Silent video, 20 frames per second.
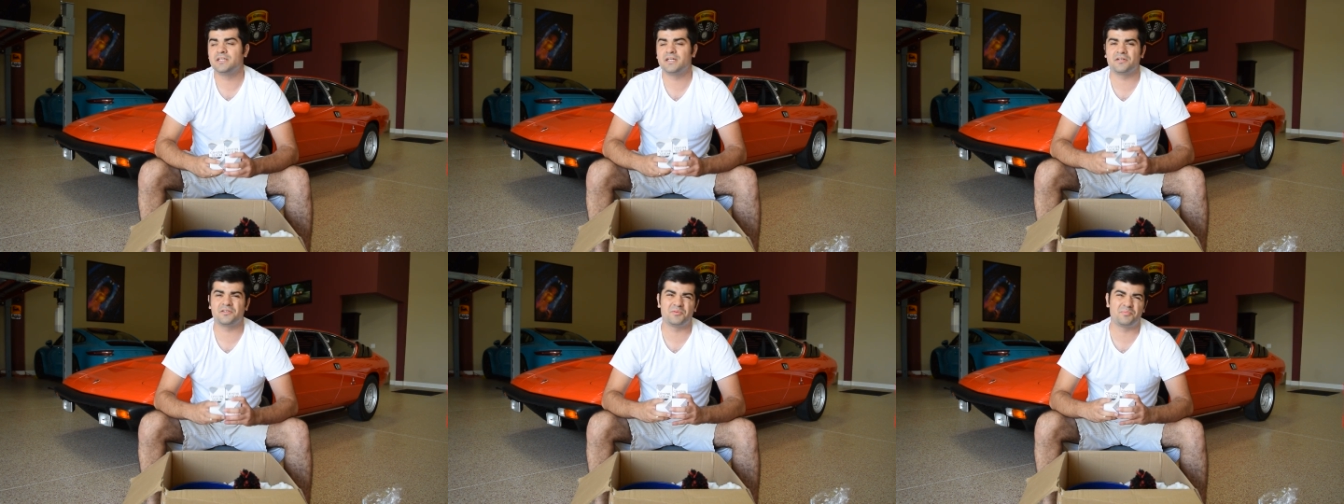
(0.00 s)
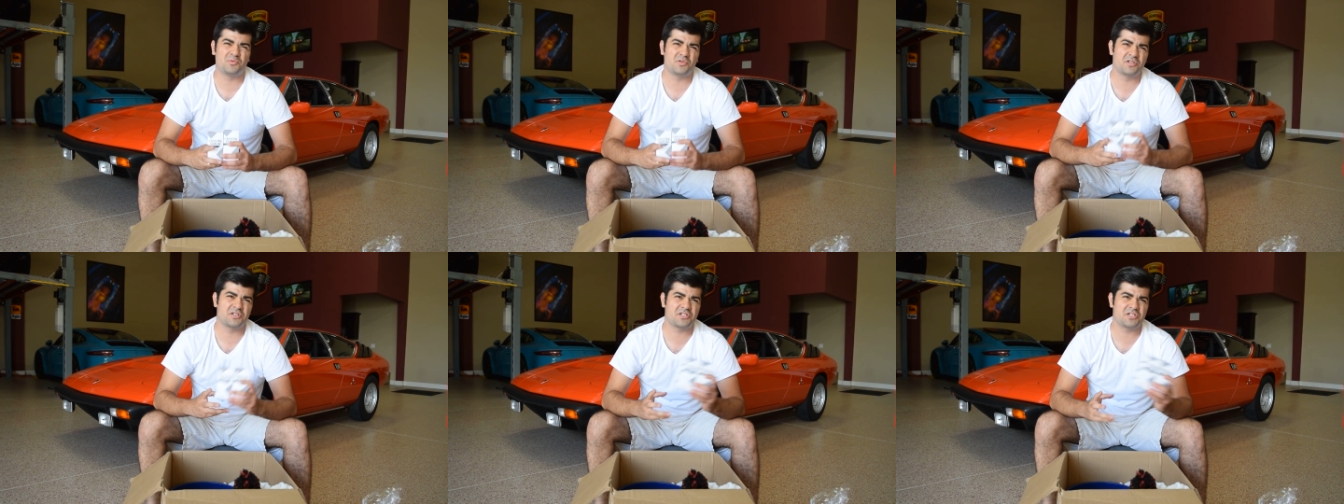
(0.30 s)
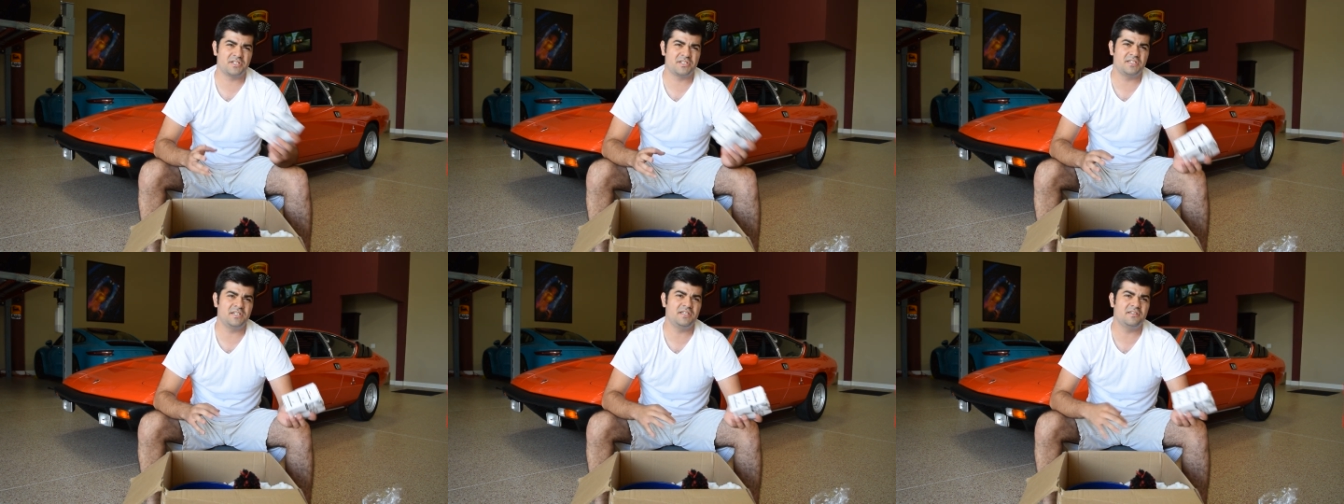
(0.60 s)
Now the
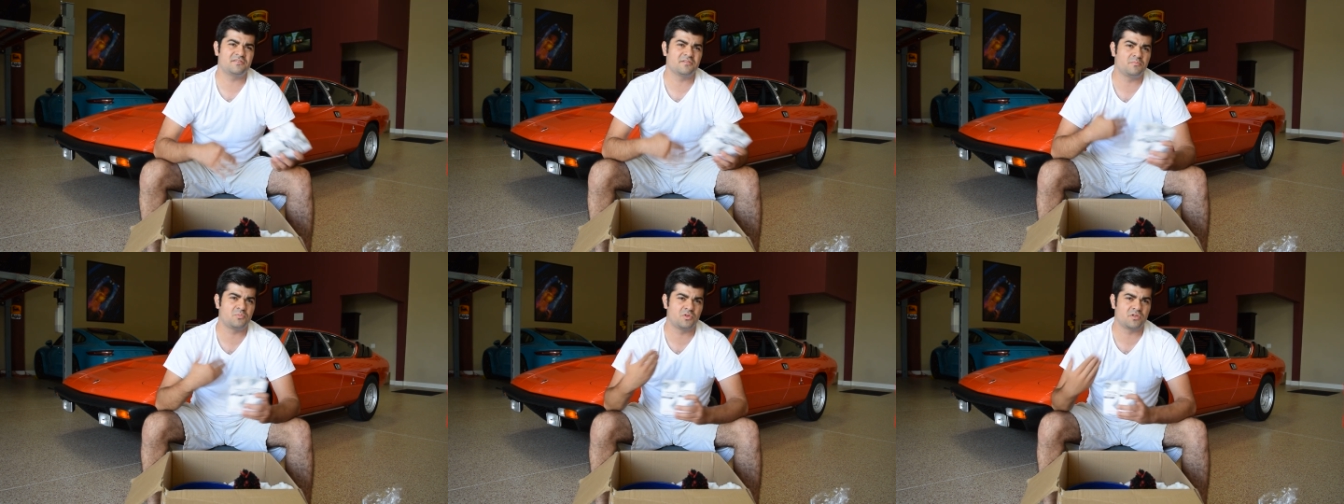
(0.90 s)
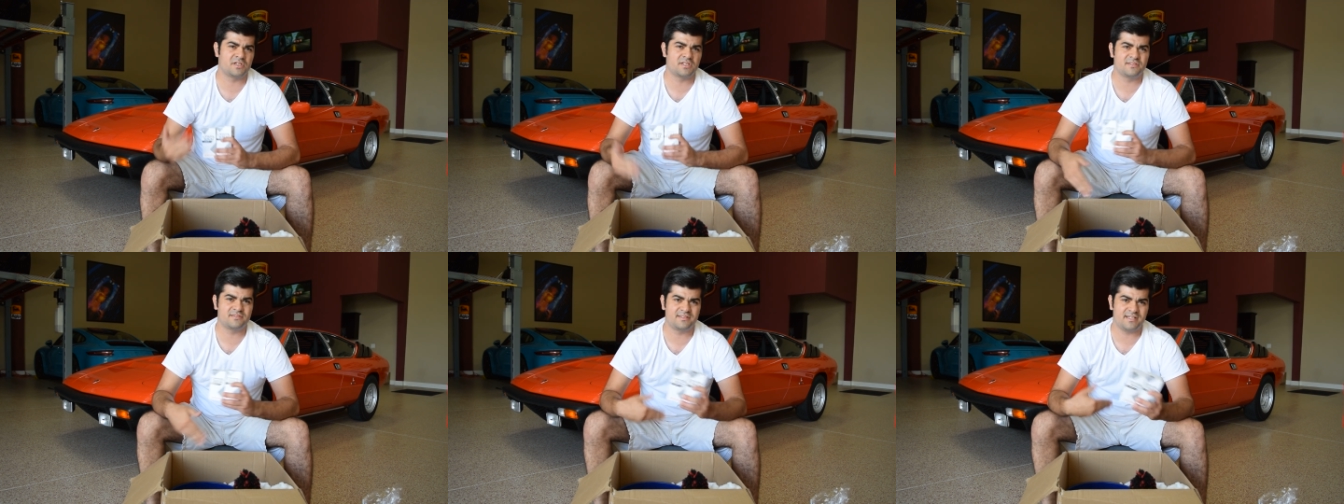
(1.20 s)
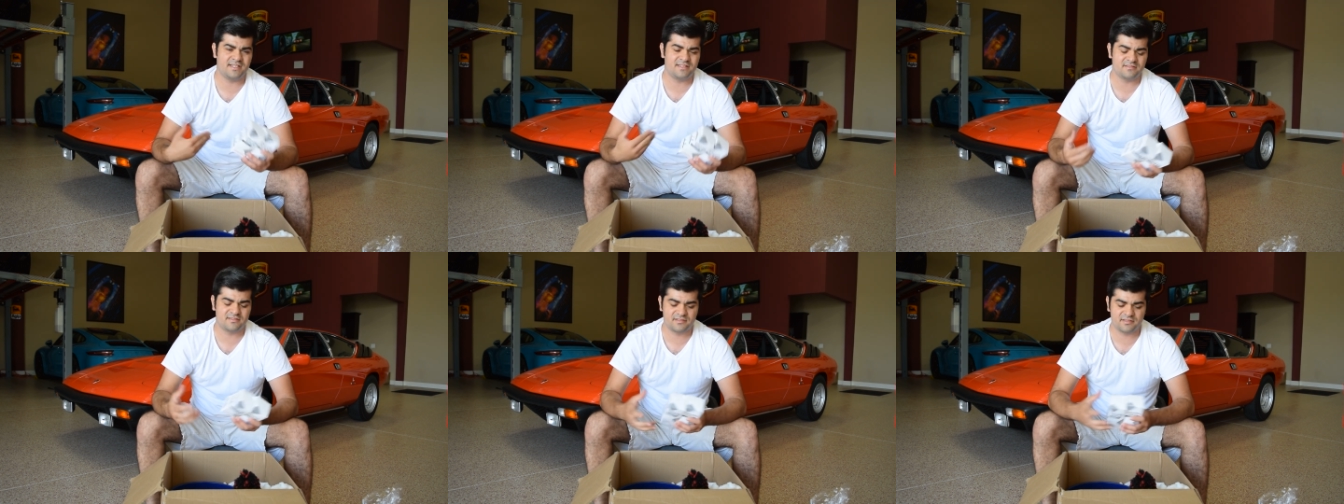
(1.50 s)
Porsche needs a more
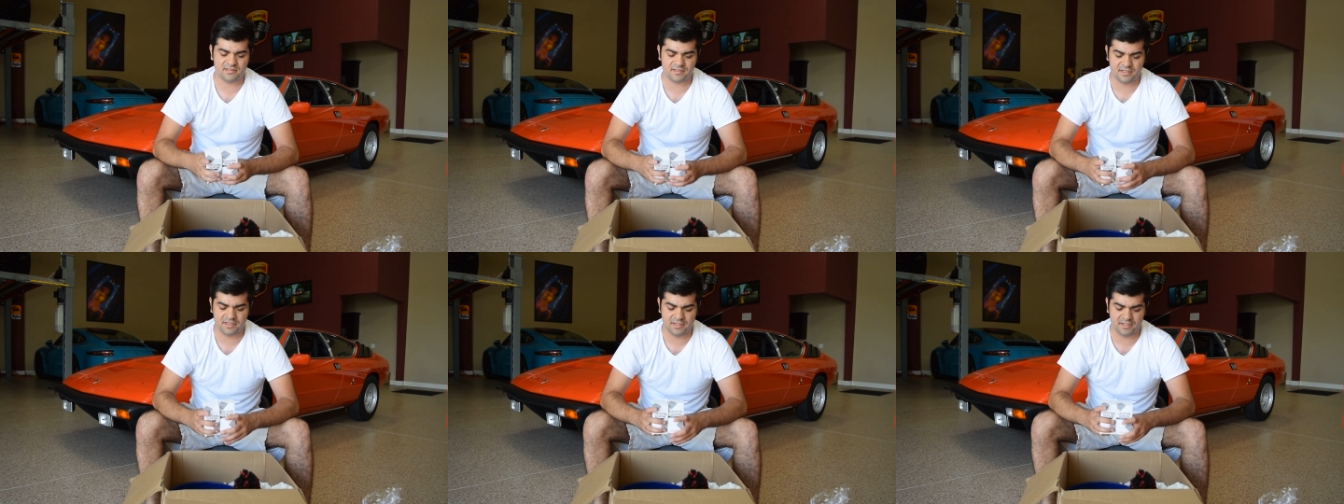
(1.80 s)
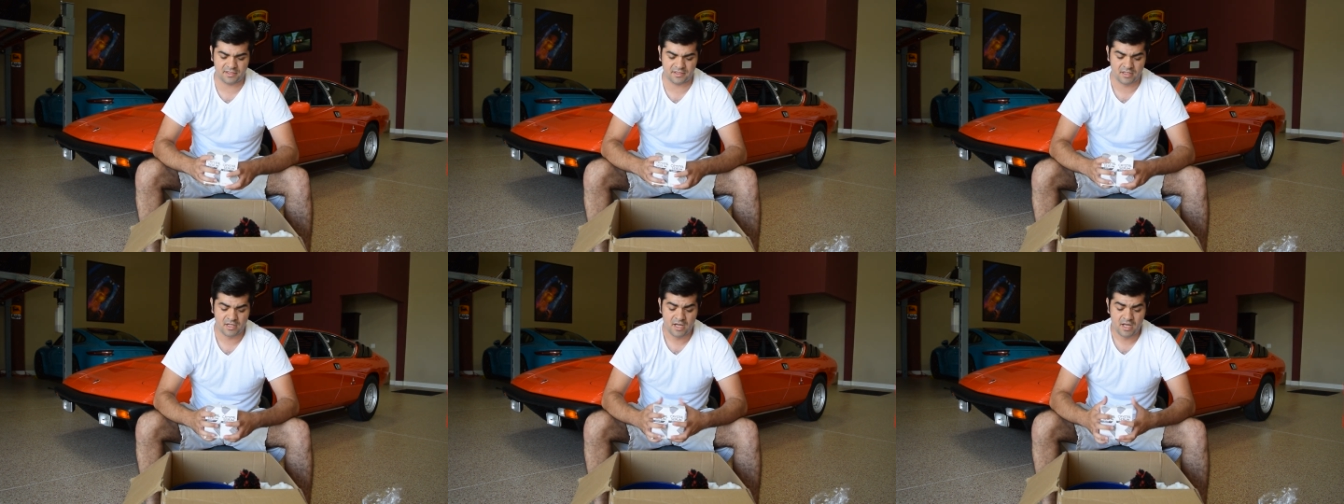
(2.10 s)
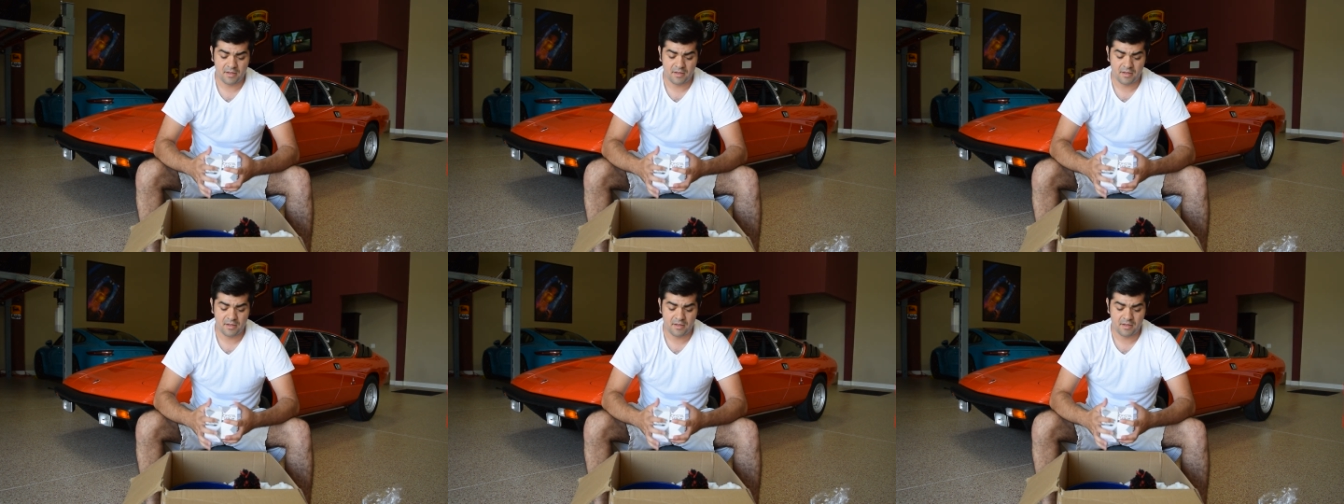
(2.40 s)
intense uh,